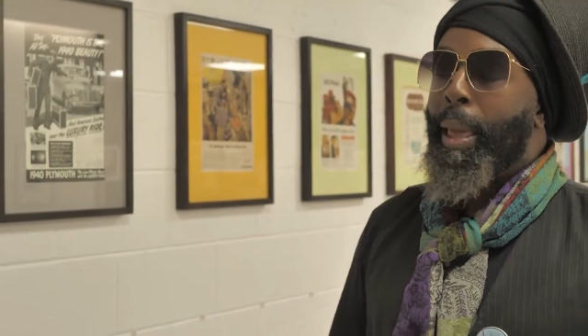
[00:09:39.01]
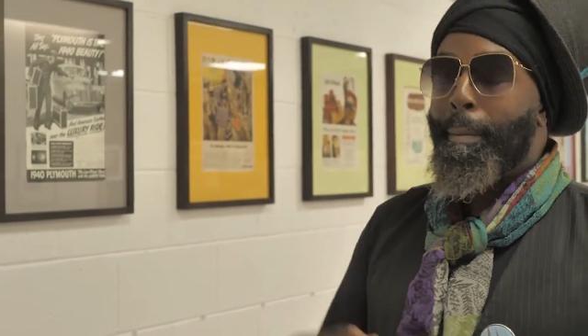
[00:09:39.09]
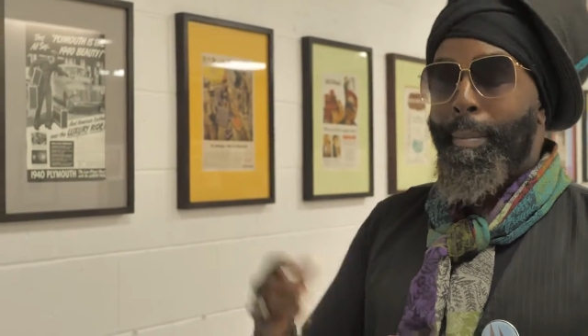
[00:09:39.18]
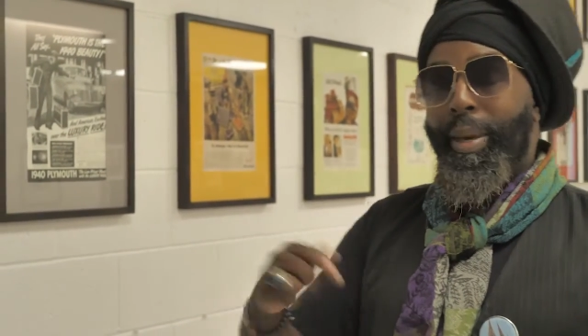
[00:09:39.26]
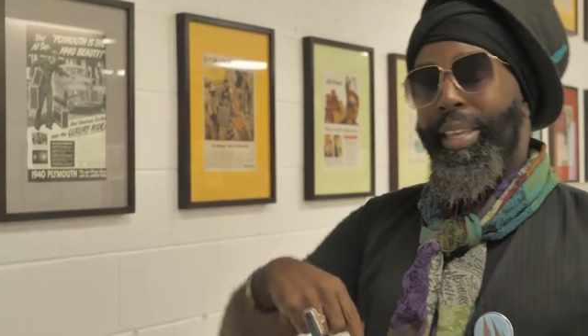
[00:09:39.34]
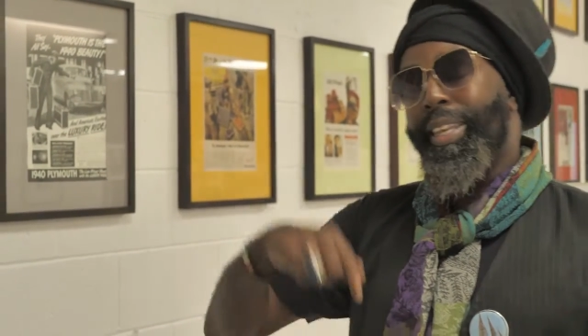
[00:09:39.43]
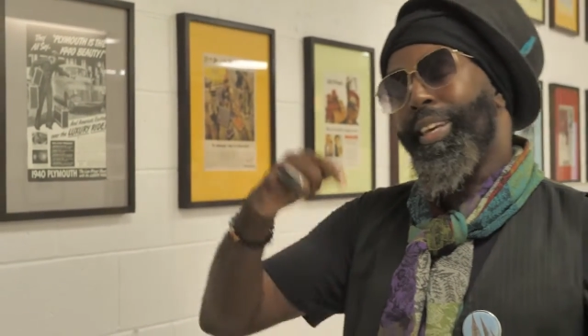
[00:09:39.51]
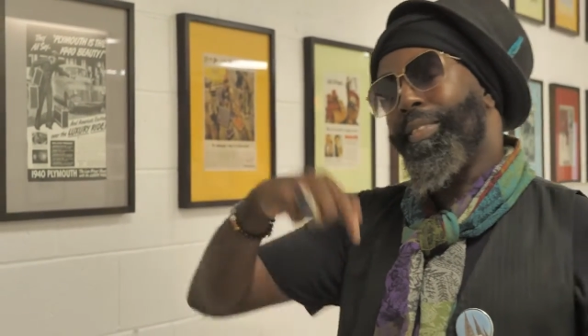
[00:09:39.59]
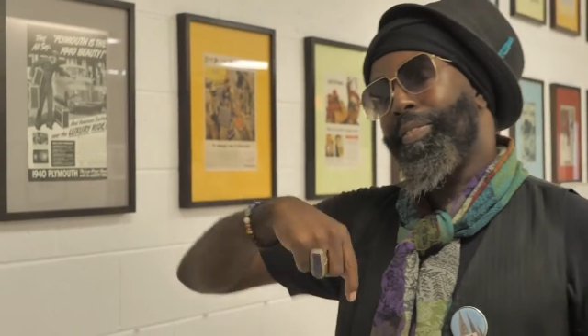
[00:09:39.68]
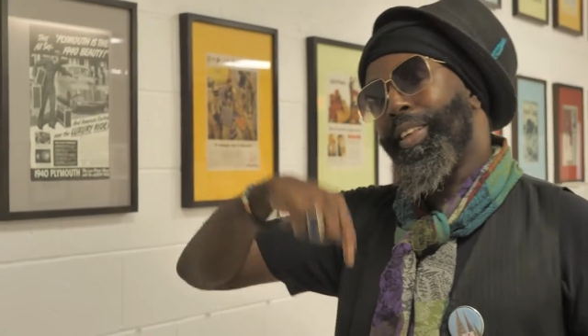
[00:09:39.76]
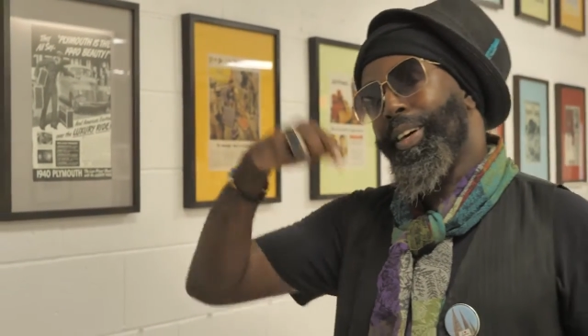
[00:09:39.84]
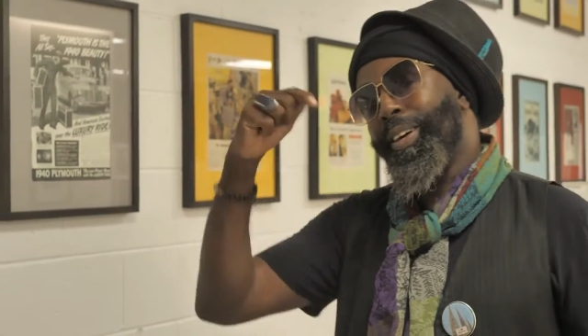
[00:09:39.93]
and many
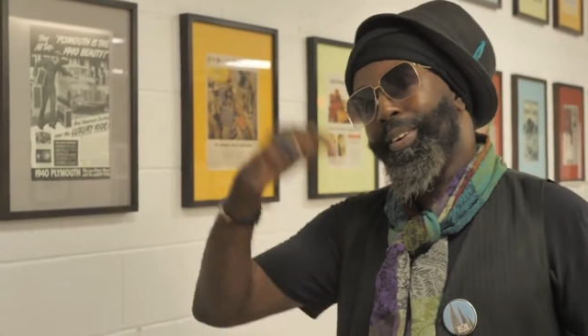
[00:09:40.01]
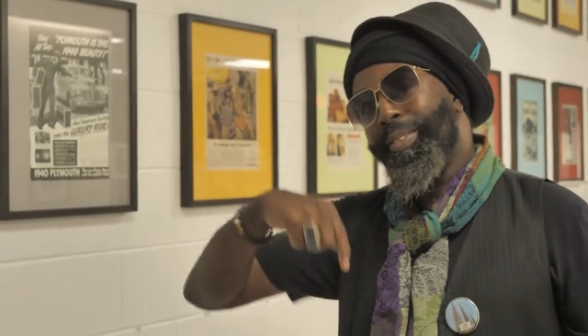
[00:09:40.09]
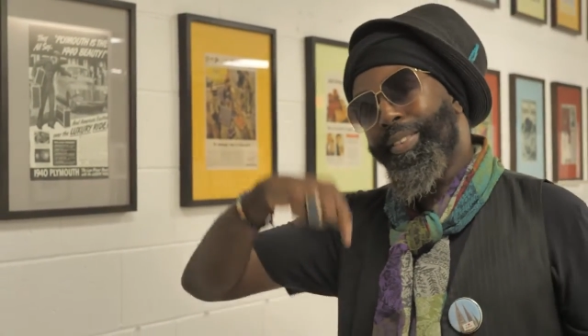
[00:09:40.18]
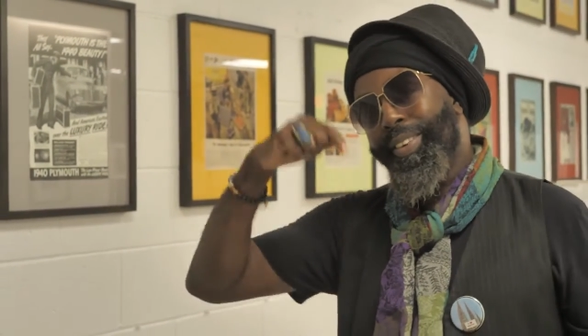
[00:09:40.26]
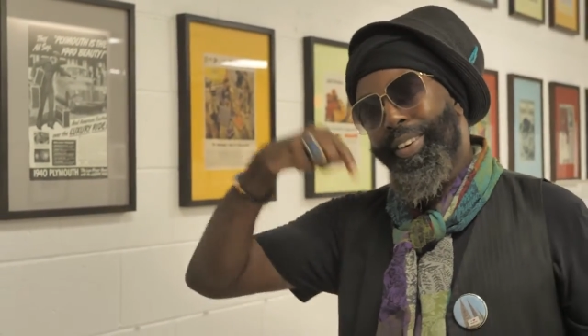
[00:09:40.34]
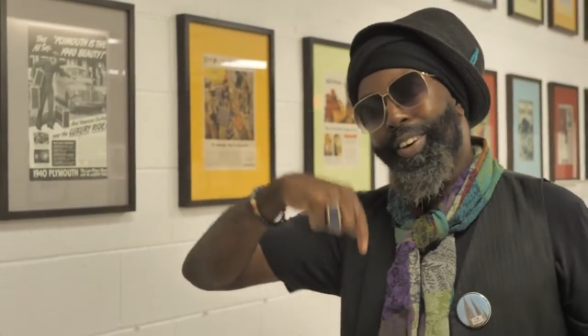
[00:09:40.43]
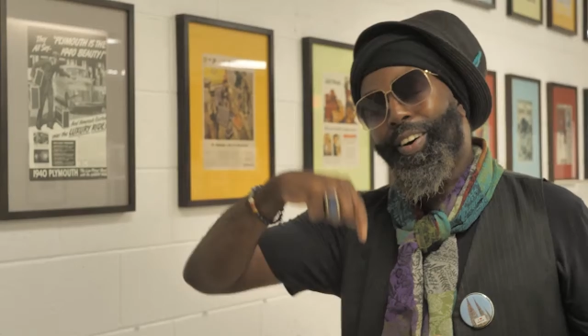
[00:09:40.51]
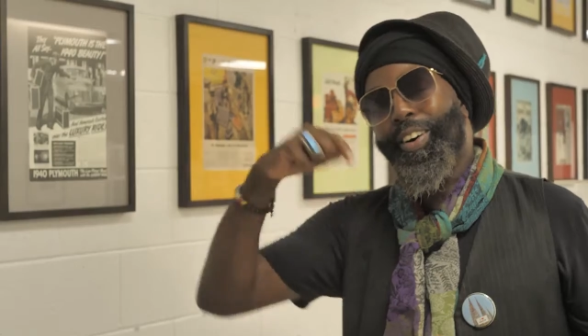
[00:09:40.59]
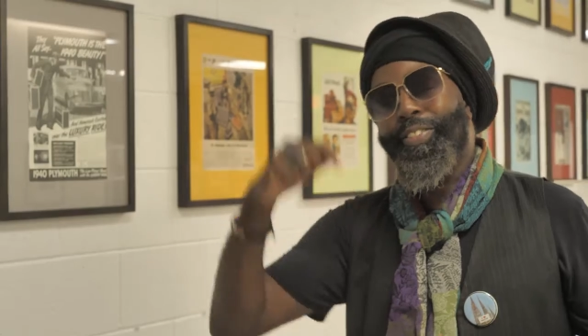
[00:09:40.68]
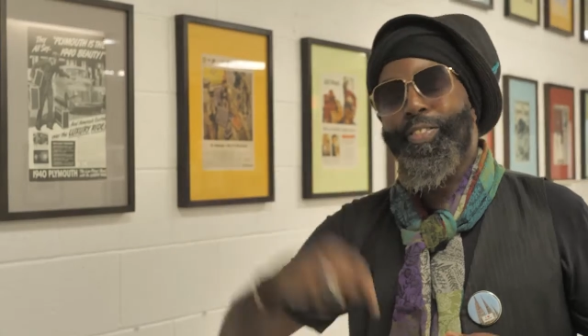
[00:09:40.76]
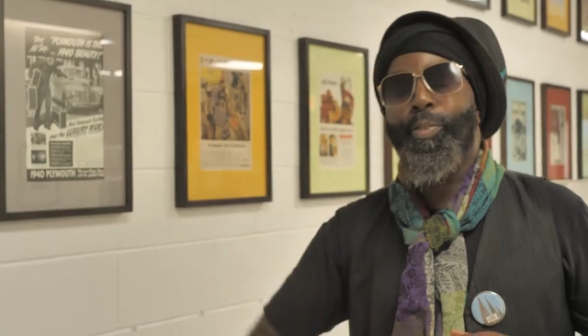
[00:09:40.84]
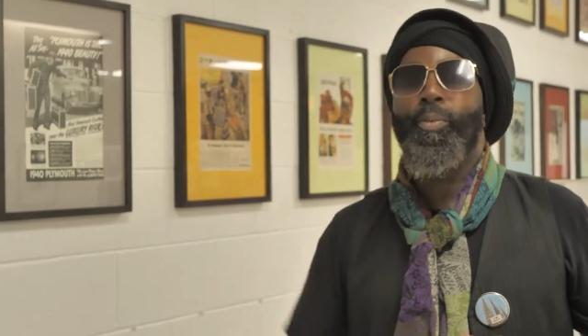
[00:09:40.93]
of them
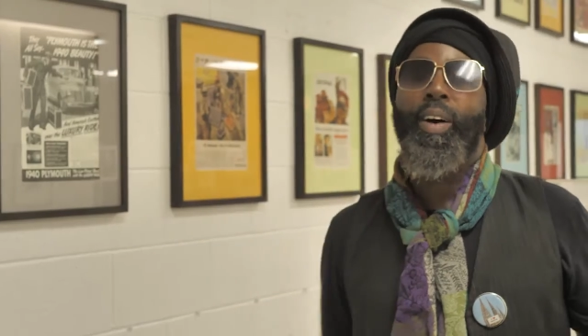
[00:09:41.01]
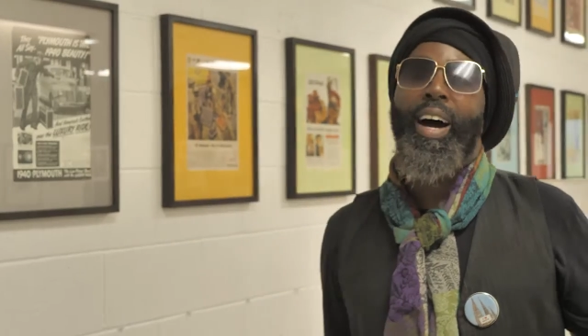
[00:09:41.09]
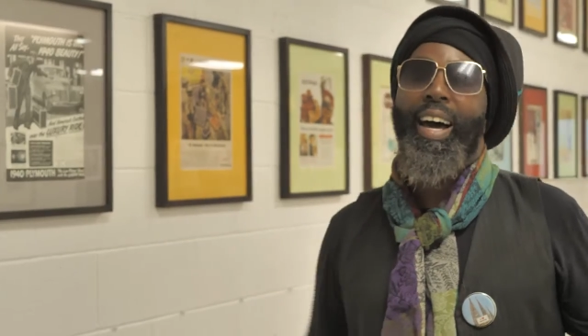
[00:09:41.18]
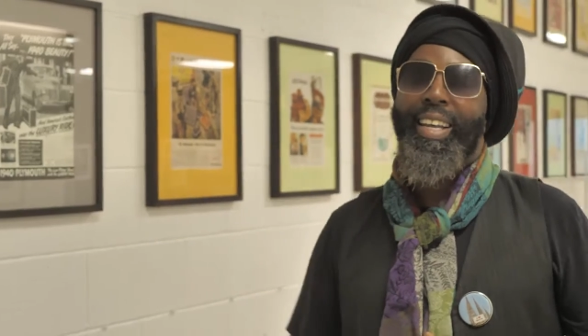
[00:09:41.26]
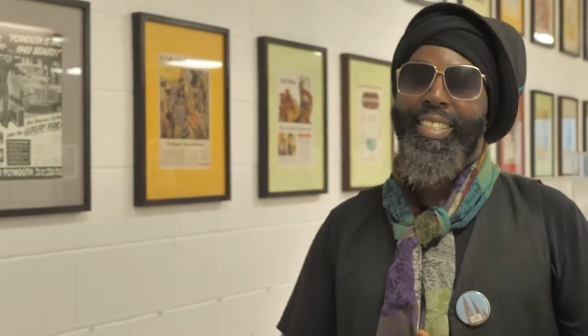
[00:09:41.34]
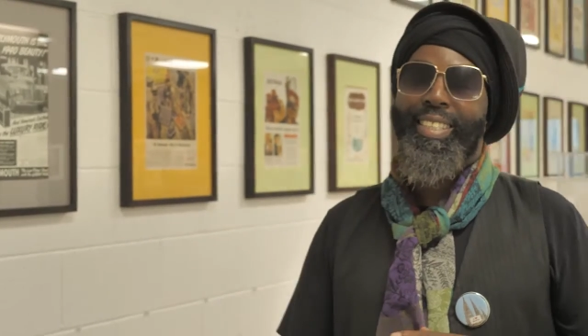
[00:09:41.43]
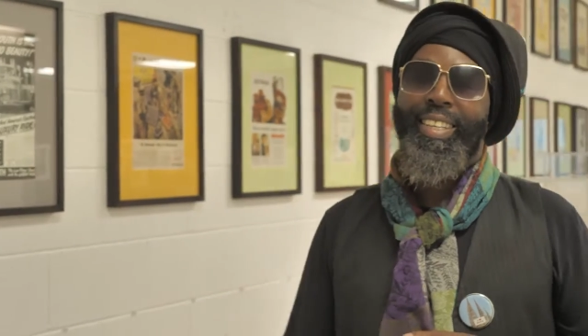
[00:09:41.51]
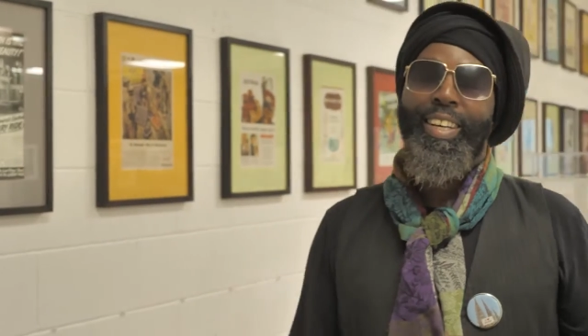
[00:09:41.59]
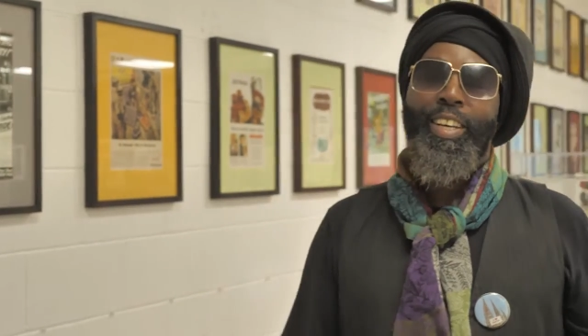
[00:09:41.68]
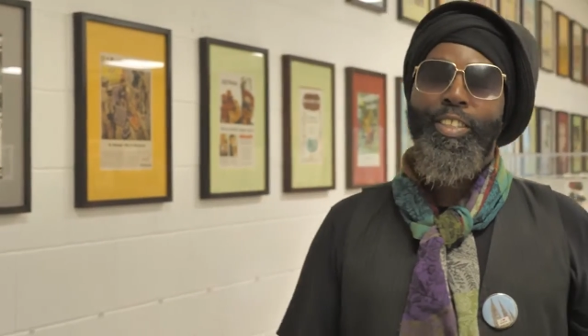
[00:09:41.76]
are from Watts.